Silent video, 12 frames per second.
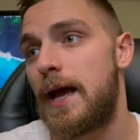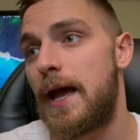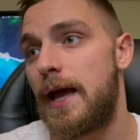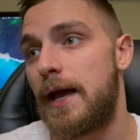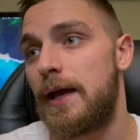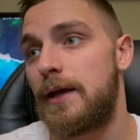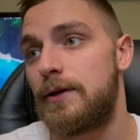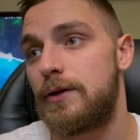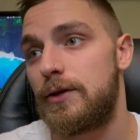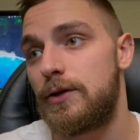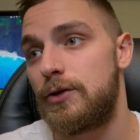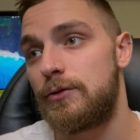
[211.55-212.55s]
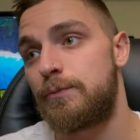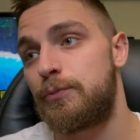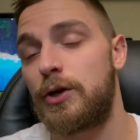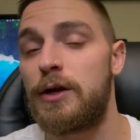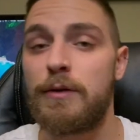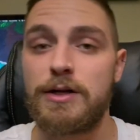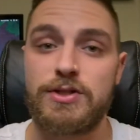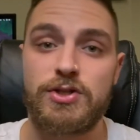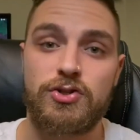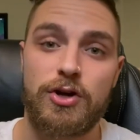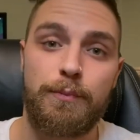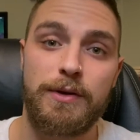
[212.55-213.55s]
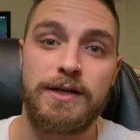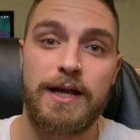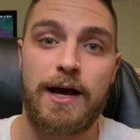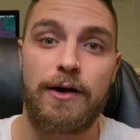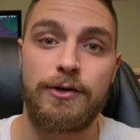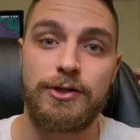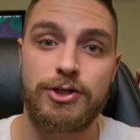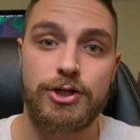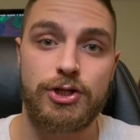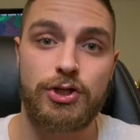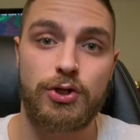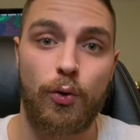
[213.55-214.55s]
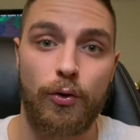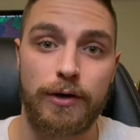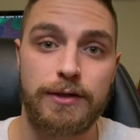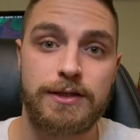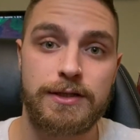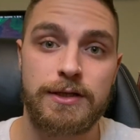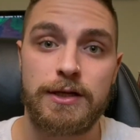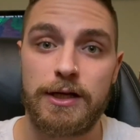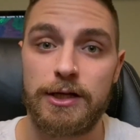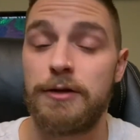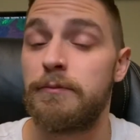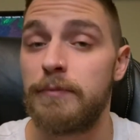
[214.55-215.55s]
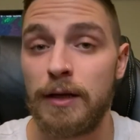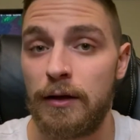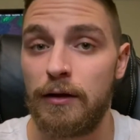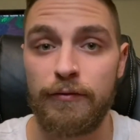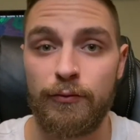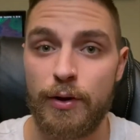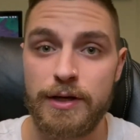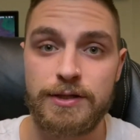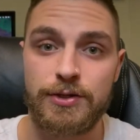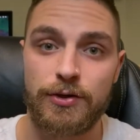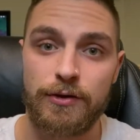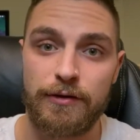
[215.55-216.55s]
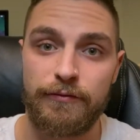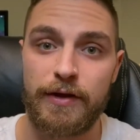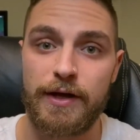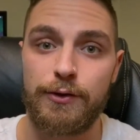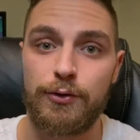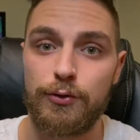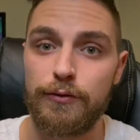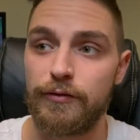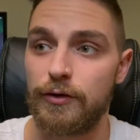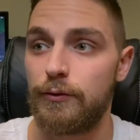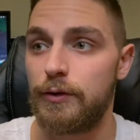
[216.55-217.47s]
And you're pretty much stripping down to just shorts in the middle of winter in Vancouver,